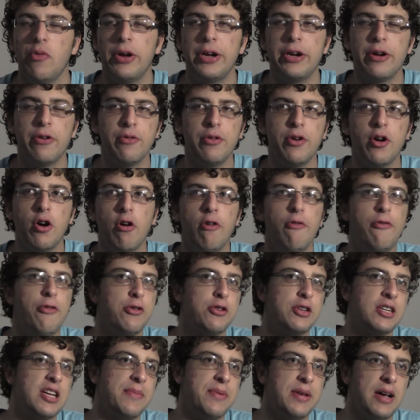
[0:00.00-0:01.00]
We don't know if
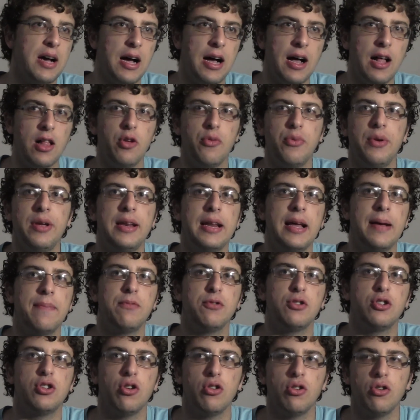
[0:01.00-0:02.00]
there's going to be a Halloween
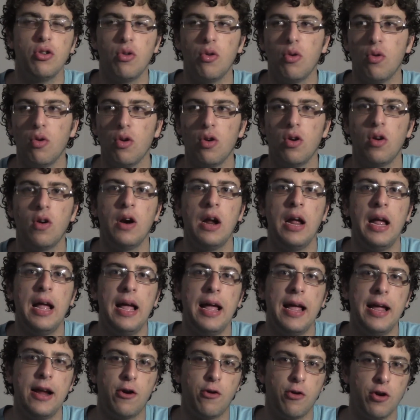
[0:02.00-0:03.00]
episode or
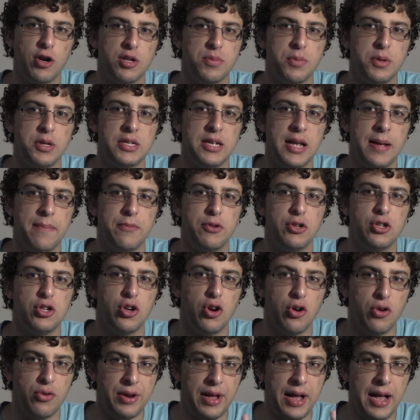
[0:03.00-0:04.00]
a Christmas
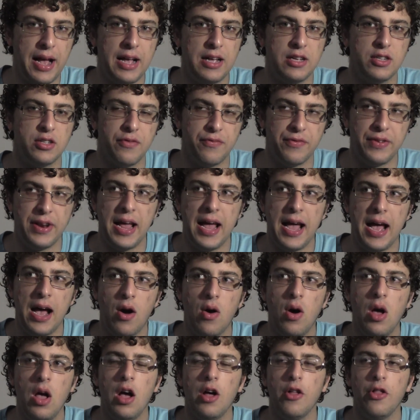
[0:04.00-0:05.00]
episode as of
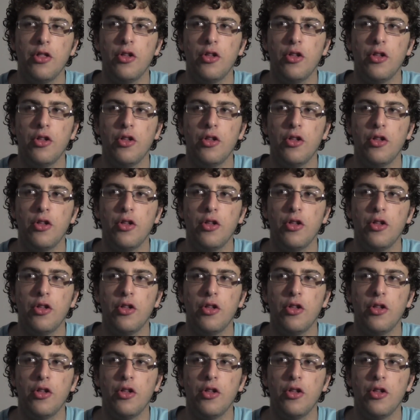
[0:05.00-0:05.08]
now,